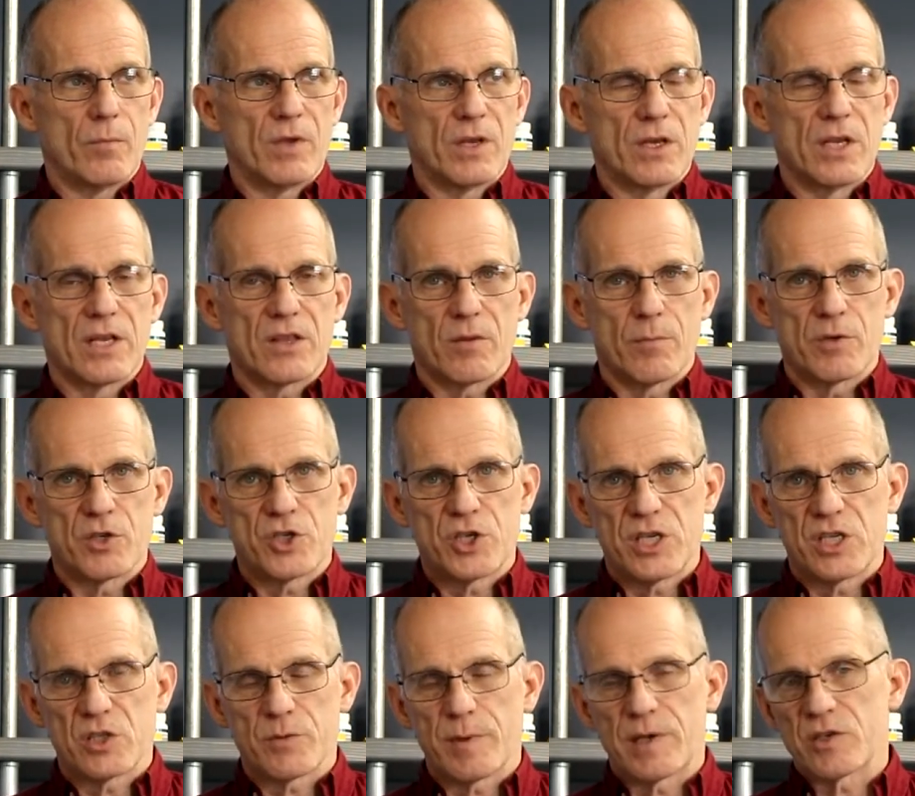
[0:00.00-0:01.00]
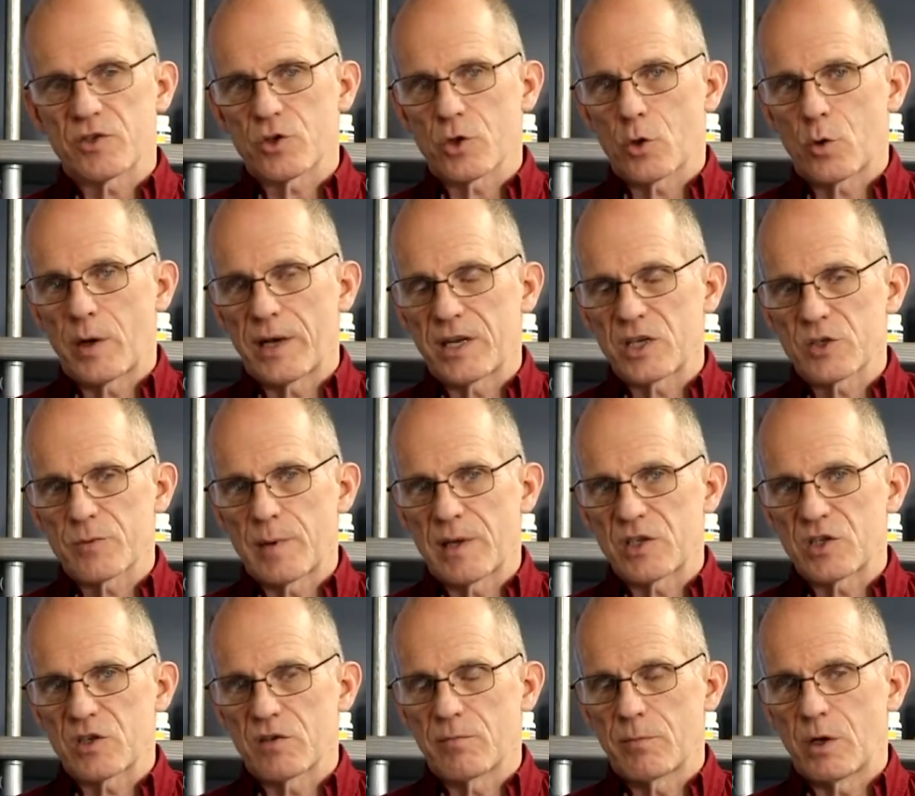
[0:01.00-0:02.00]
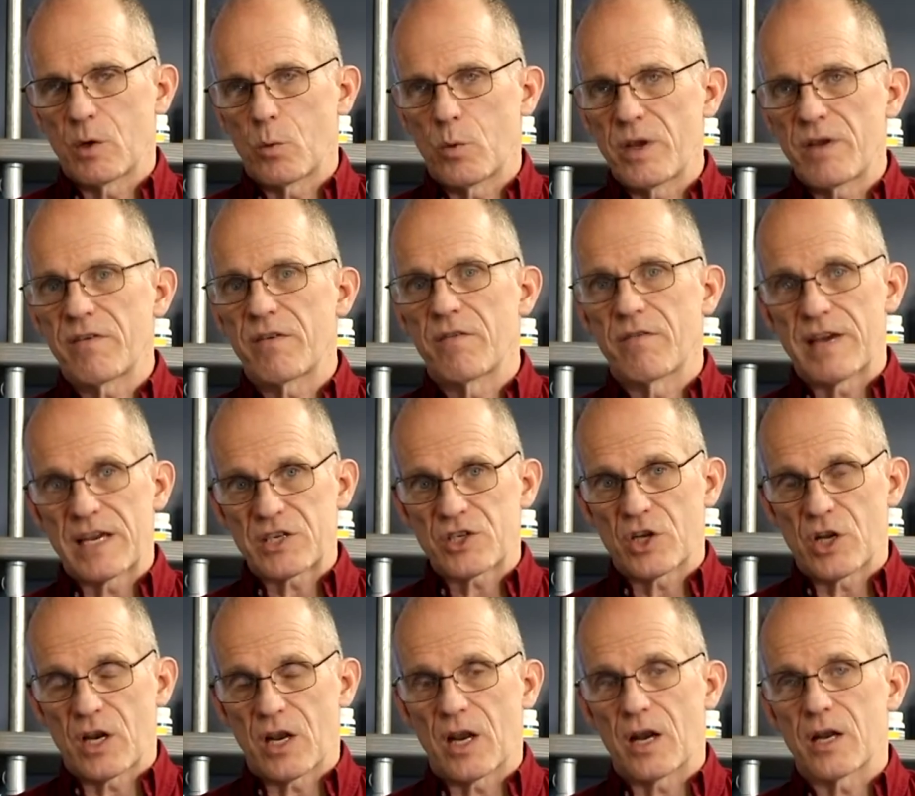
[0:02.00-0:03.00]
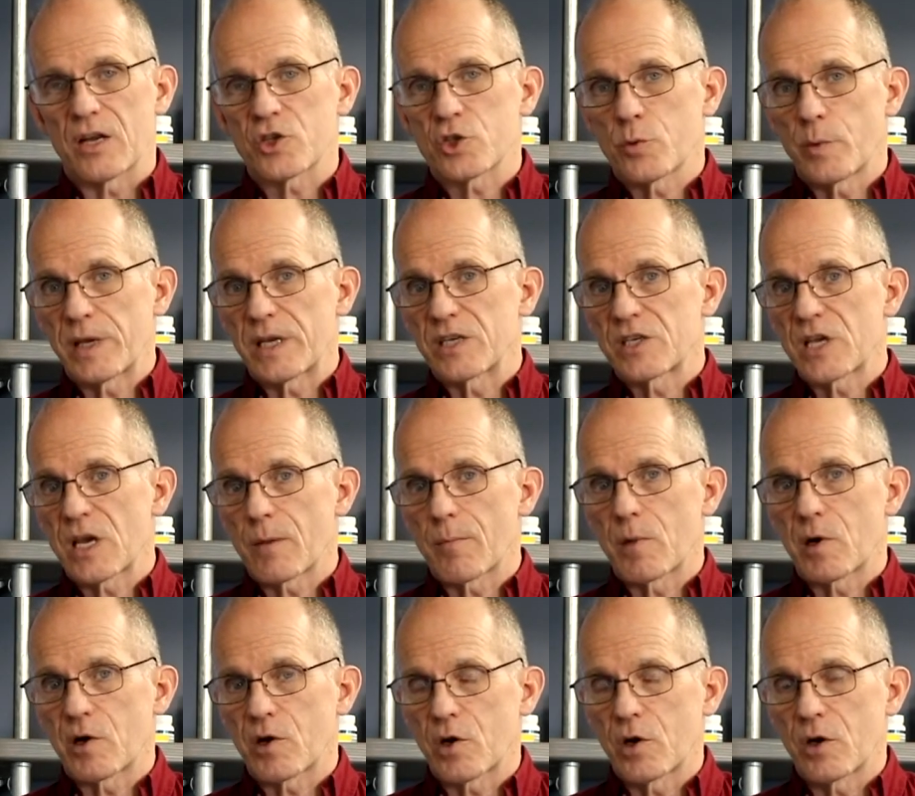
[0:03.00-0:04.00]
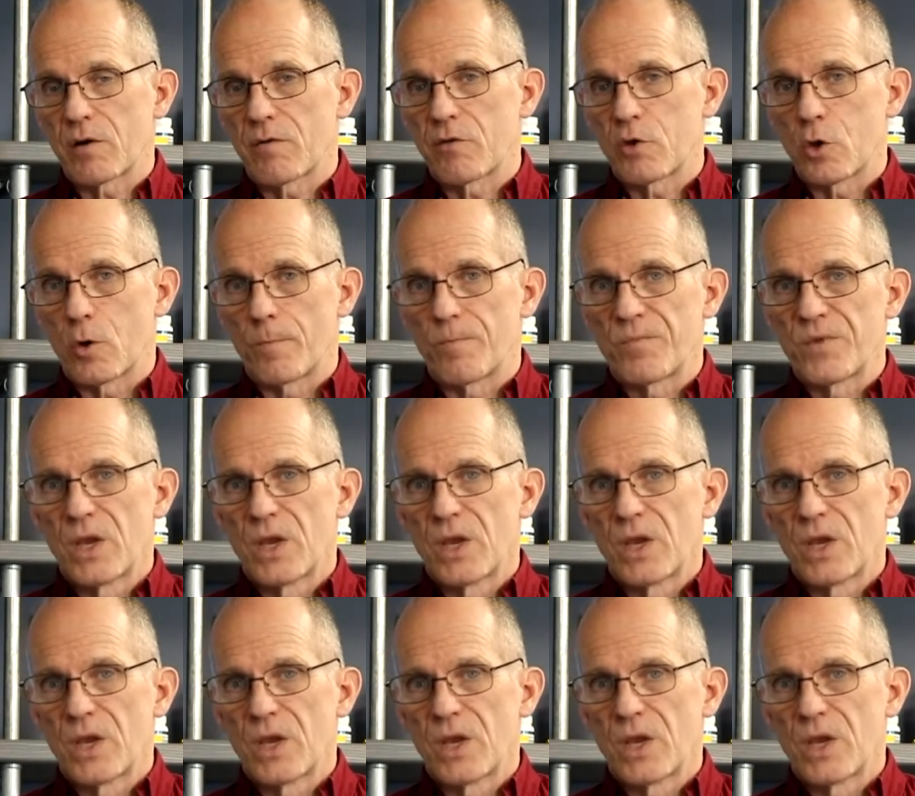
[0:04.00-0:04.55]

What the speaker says: the machines because they're quite expensive, but we've invested in it so we can take better care of you.